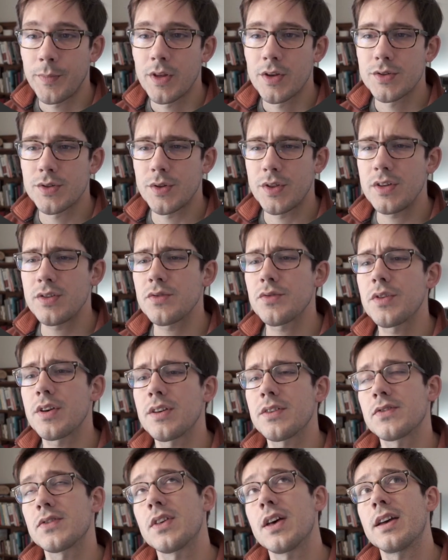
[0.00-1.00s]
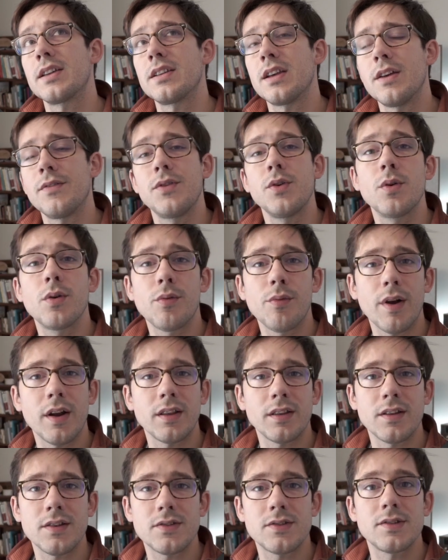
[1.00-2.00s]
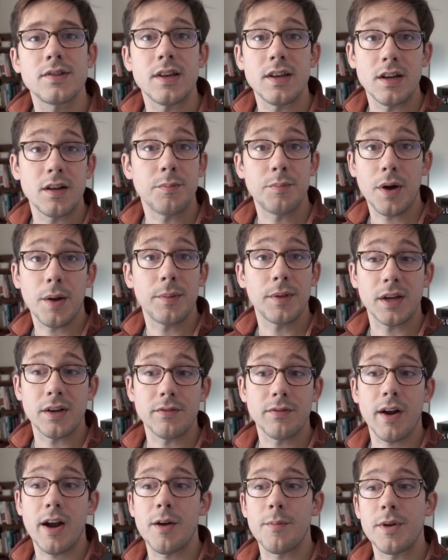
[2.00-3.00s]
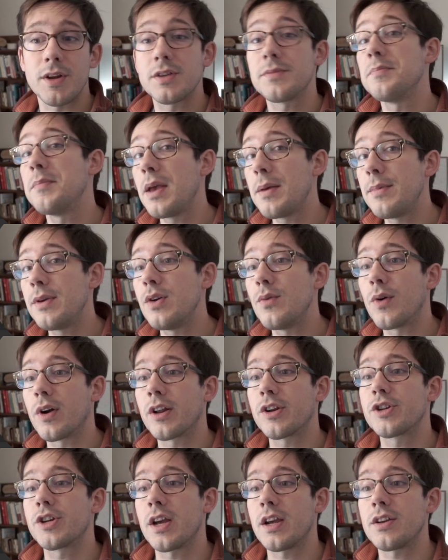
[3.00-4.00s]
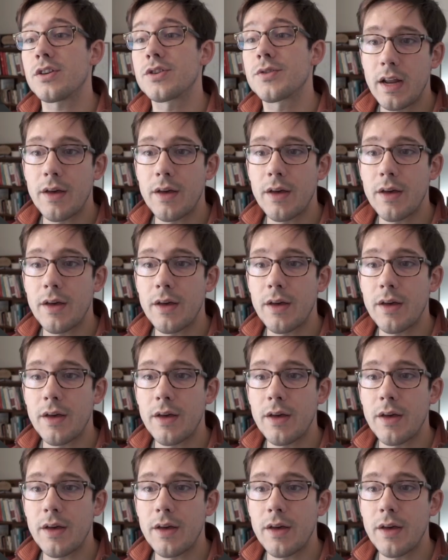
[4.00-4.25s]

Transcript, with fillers: So these are things that if you are running this in a public environment, maybe you want to change.